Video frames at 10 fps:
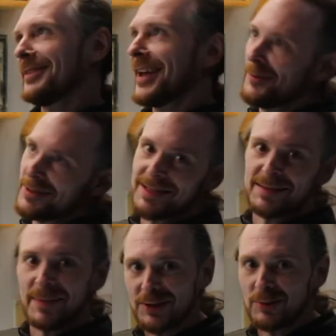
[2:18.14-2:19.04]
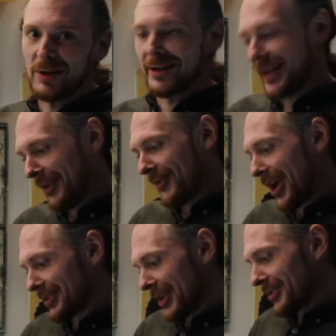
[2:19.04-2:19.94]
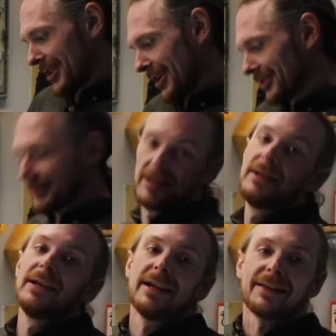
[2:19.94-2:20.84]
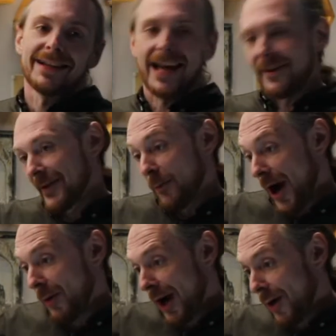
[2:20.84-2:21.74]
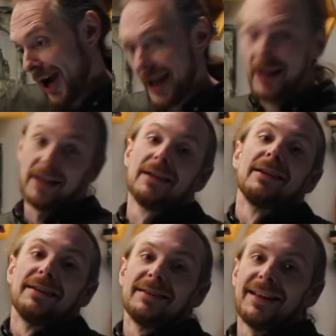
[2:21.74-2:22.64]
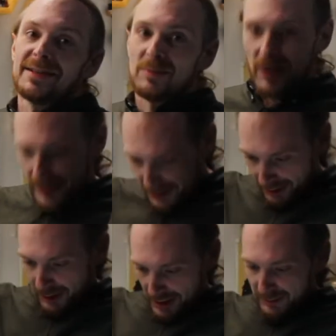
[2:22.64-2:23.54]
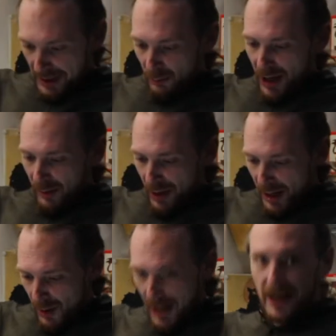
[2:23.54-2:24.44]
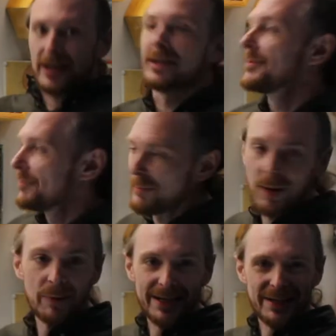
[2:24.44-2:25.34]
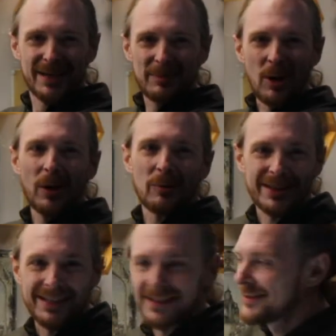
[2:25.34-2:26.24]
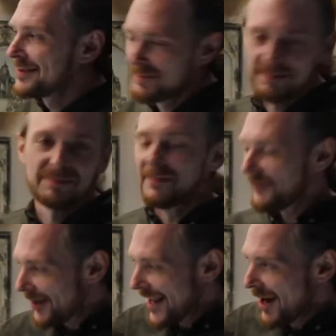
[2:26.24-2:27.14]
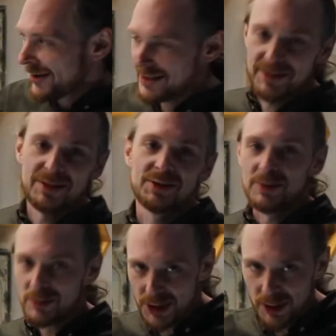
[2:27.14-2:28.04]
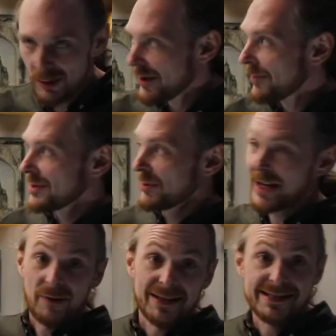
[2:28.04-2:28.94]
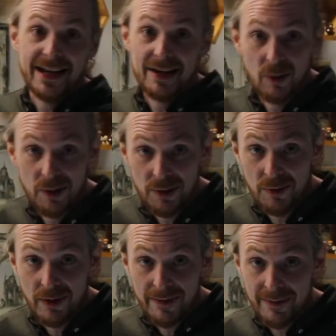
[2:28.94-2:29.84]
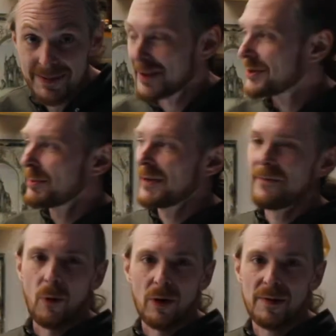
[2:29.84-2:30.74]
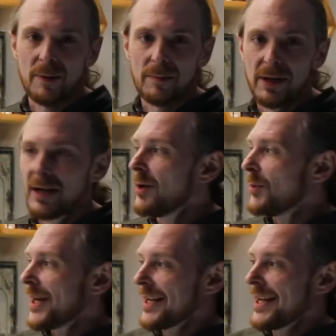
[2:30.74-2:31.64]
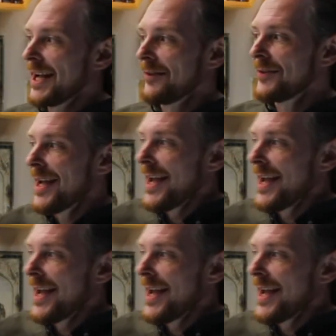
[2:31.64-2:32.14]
that one's the special one, fxxx, and then fyy. That's the one you'll always be, yyy. But we can keep going with this. For now, let's just do two of them. So we call this second order derivatives. There's going to be four of them. We can have